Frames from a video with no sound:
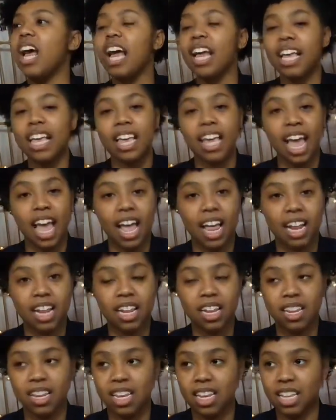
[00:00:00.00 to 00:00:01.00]

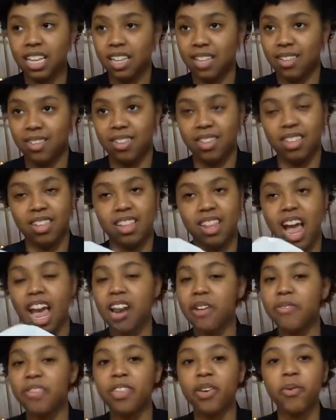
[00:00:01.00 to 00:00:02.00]
again,
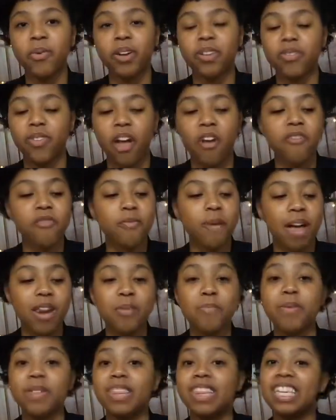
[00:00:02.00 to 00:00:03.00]
not everything works for
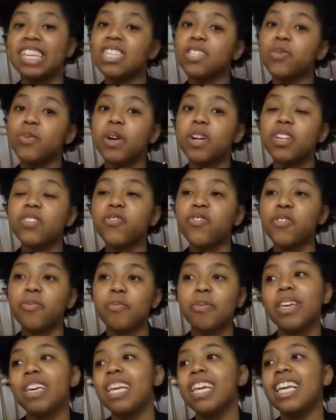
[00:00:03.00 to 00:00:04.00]
everybody, but this works for
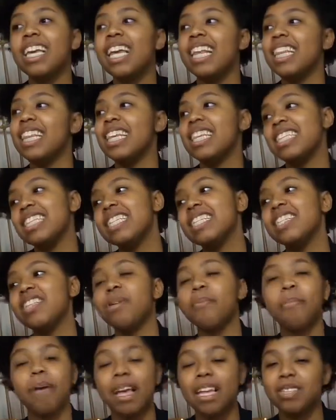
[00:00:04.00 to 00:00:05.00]
me and this is
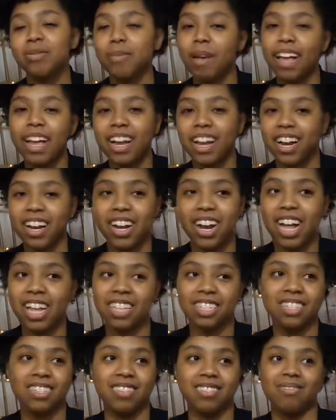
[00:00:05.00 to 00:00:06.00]
the best my hair
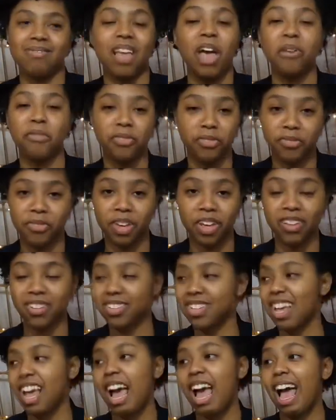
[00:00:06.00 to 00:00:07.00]
has ever
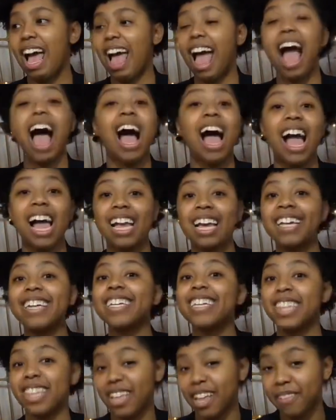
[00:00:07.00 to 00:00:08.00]
felt.
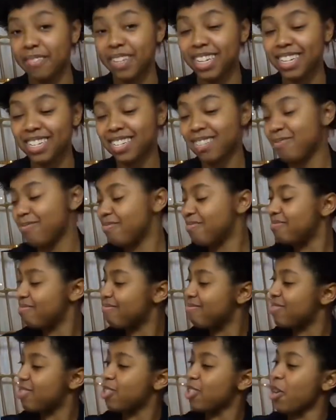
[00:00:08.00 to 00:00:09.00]
I love it.
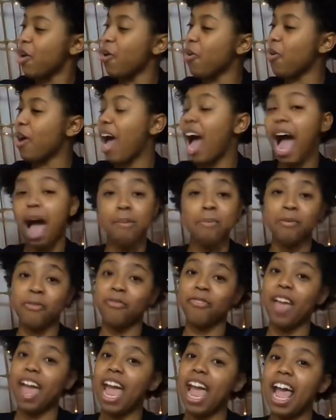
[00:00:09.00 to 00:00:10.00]
So I'm
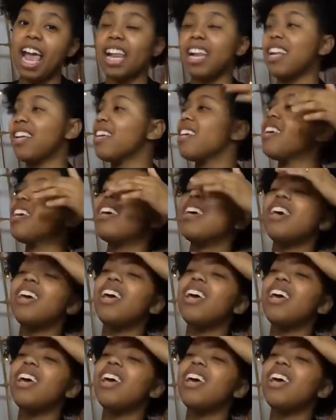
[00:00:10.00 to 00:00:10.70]
a fan.